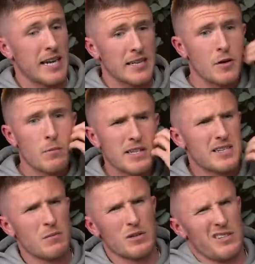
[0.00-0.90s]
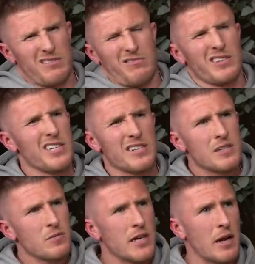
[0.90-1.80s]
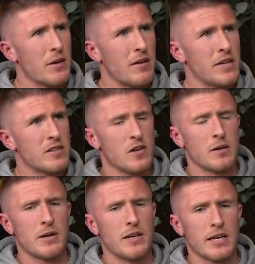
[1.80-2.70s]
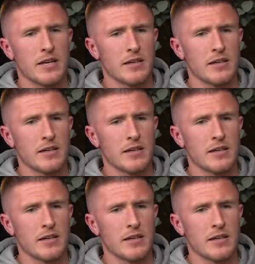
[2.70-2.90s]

And no matter how much criticism you get, whatever, it's not about, like...